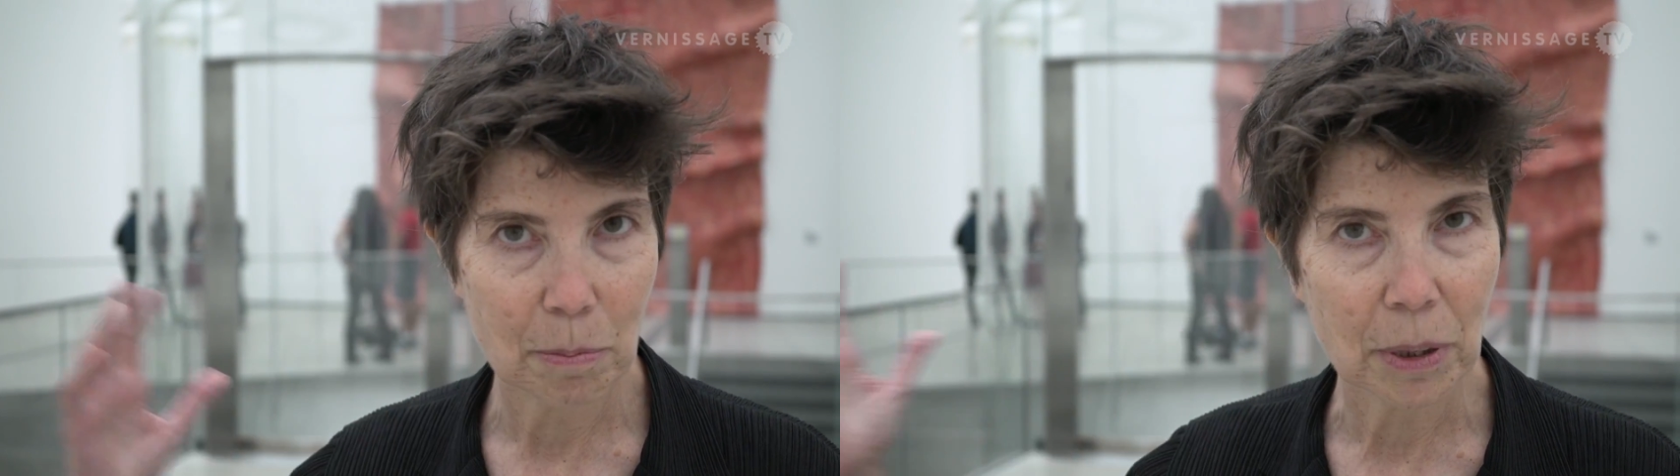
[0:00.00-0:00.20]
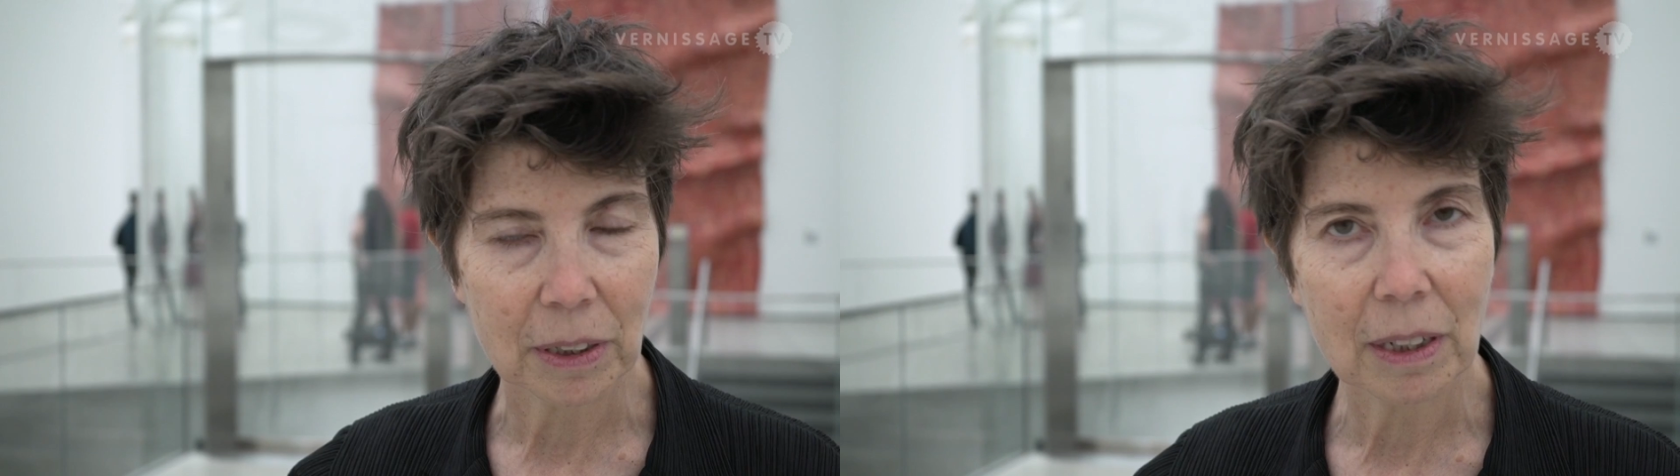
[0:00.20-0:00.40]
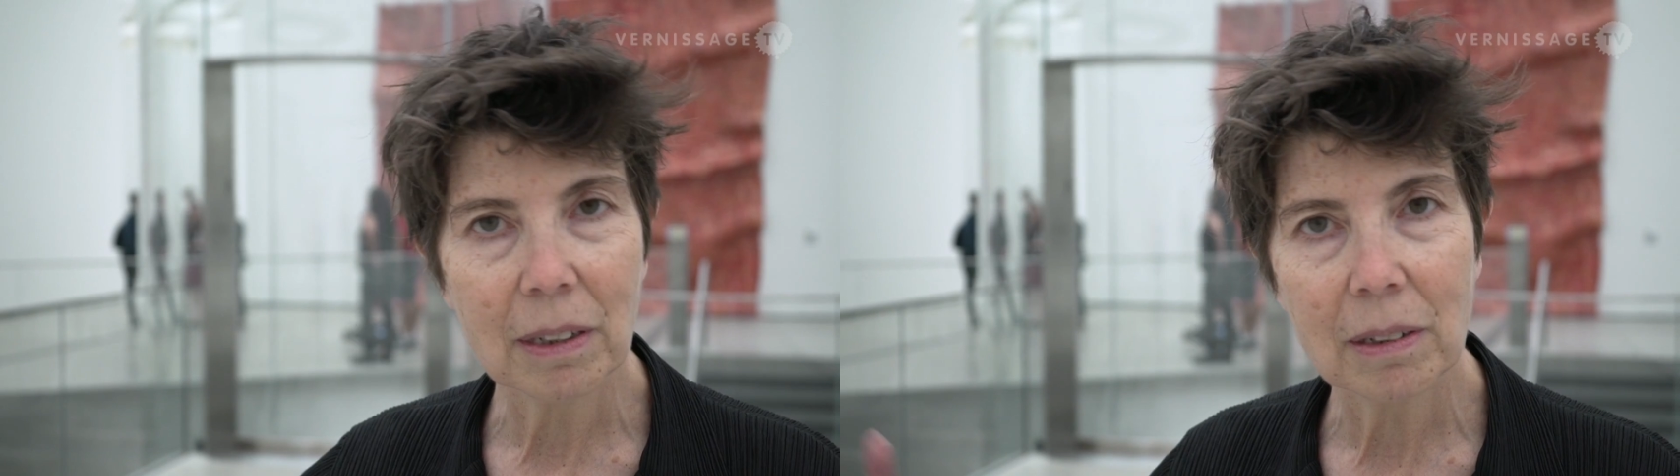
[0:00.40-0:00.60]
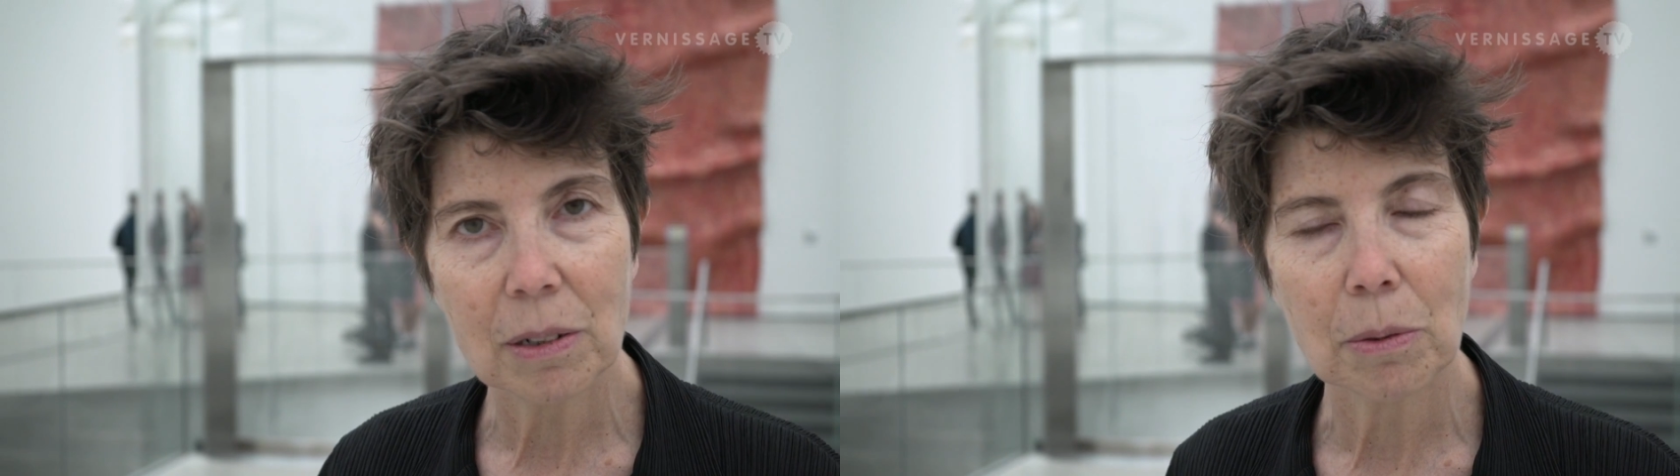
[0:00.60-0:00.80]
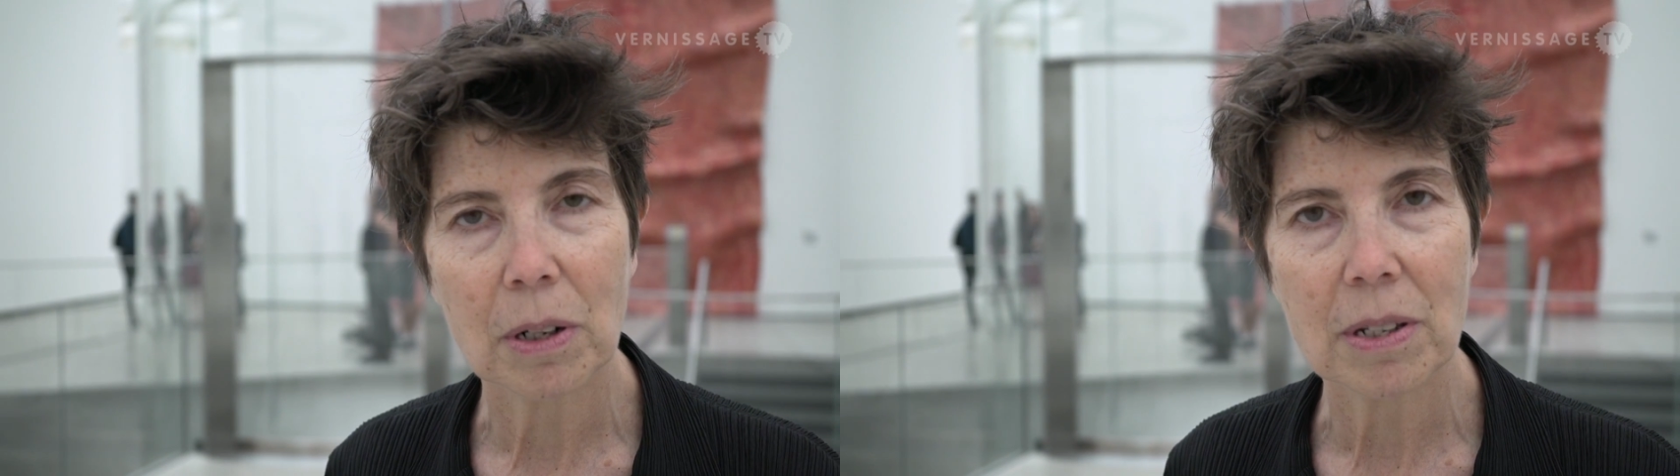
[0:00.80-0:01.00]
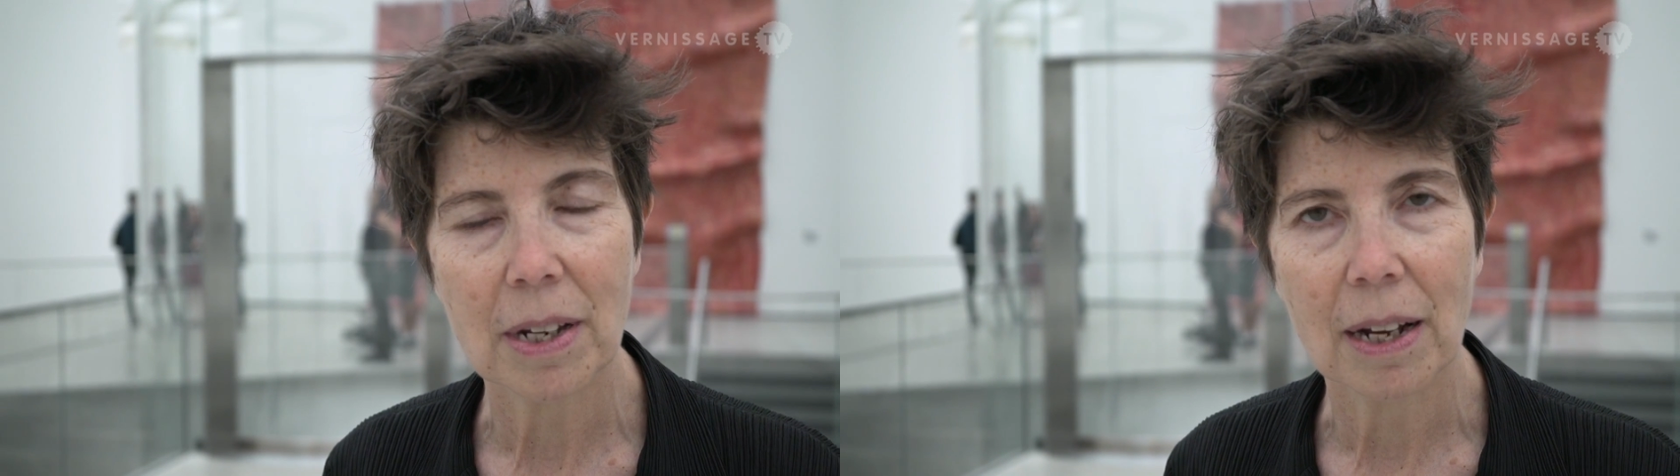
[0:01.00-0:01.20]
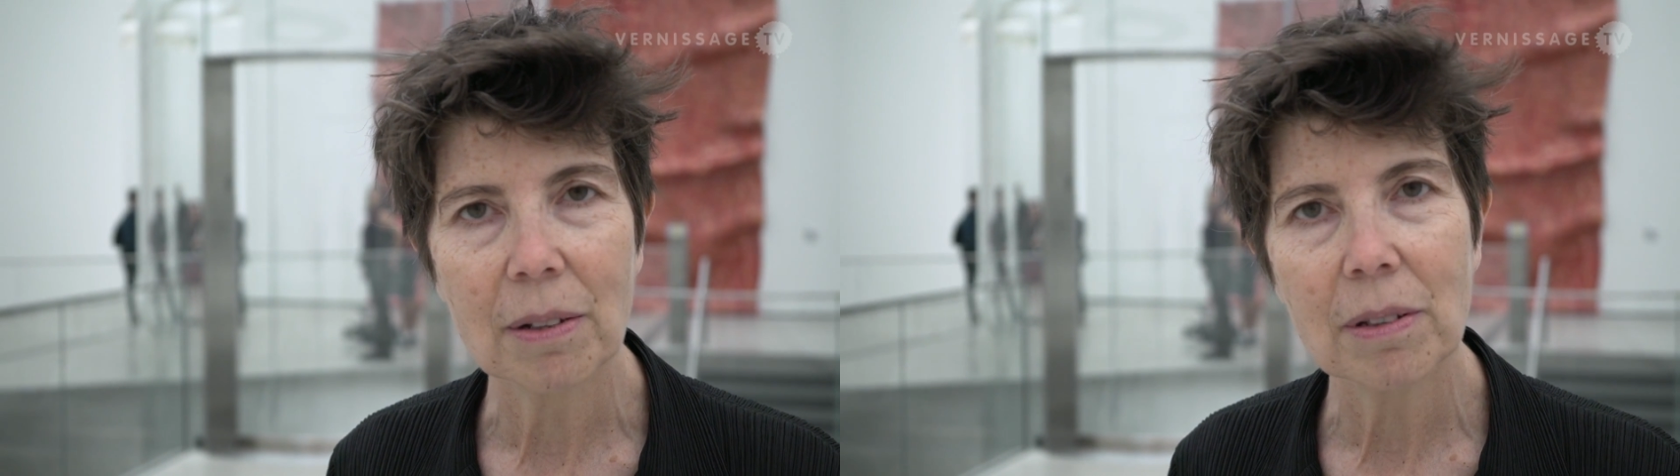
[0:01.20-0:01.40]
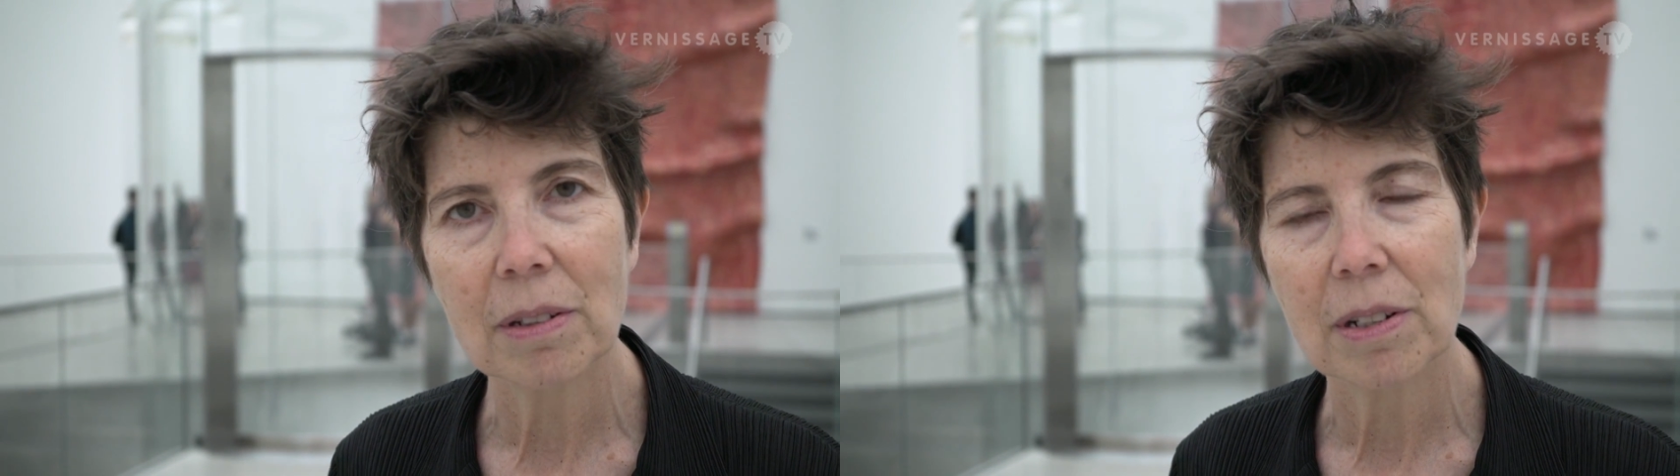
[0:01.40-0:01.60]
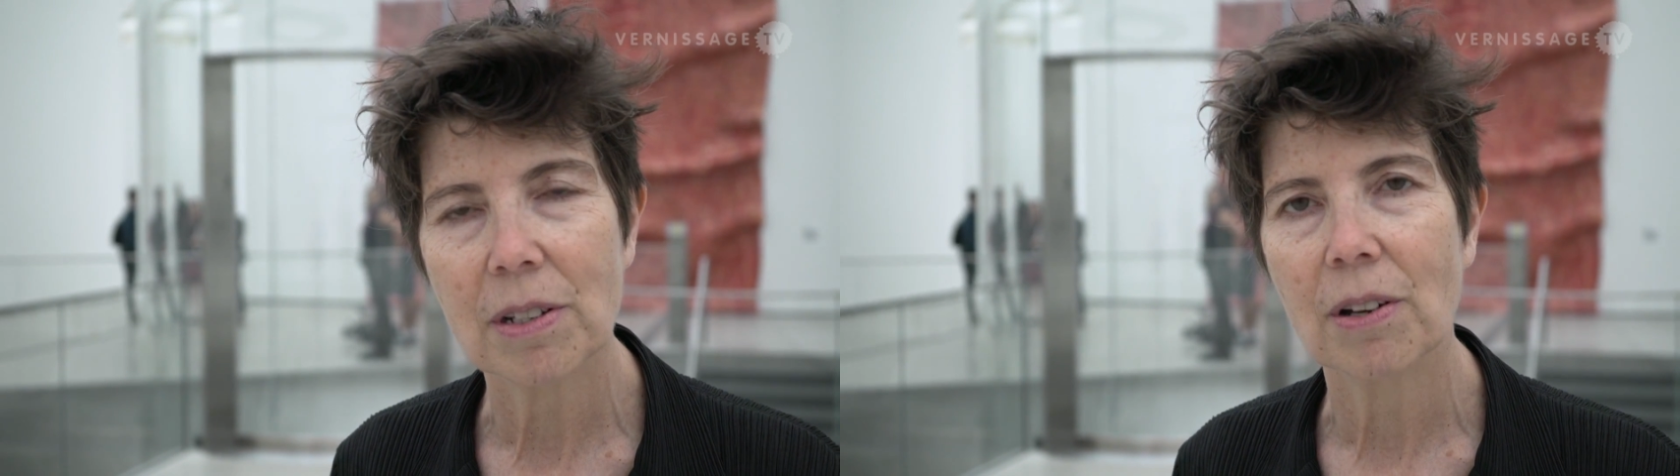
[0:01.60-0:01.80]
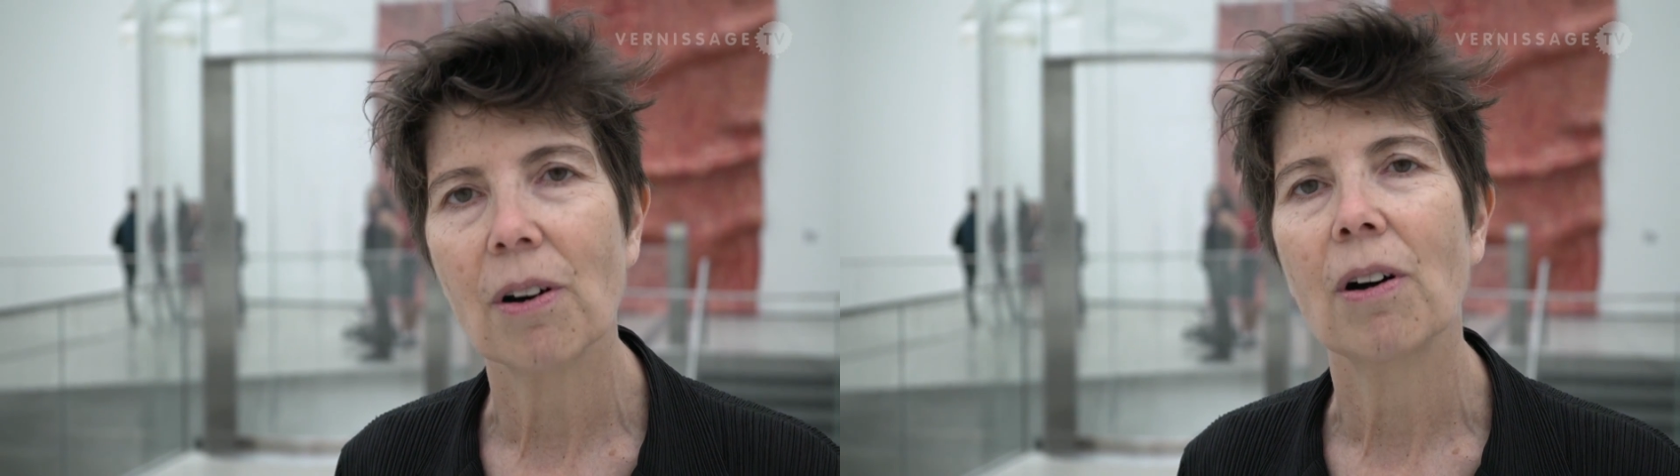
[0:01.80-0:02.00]
building to our south,
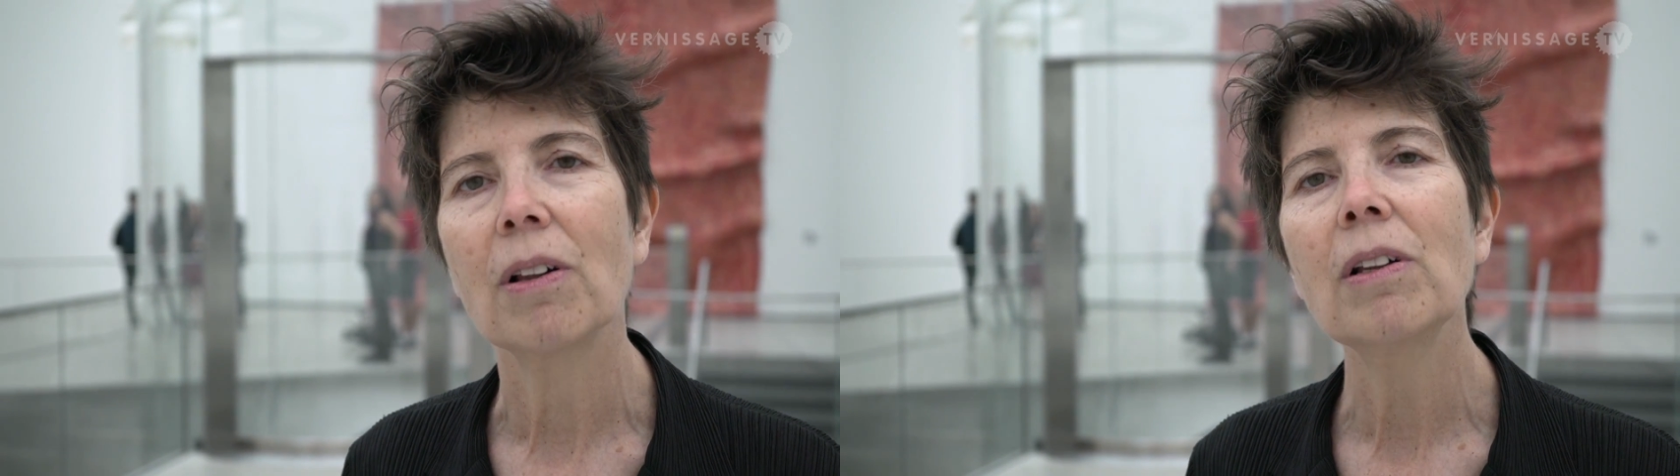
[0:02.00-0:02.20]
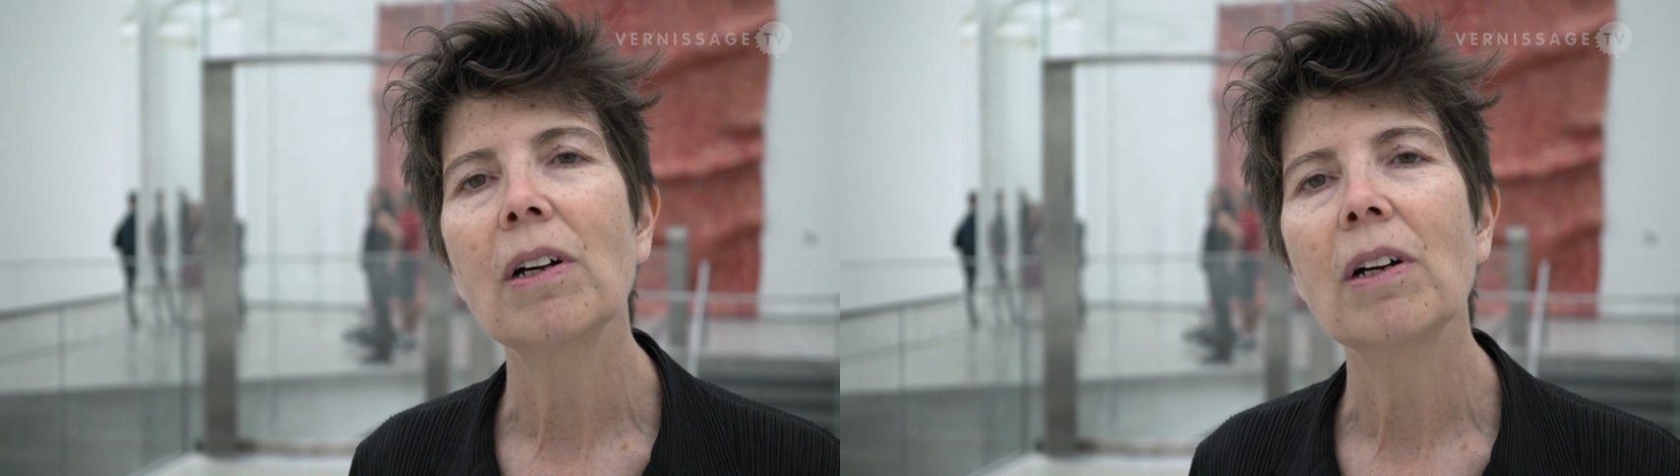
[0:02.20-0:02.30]
Disney Hall,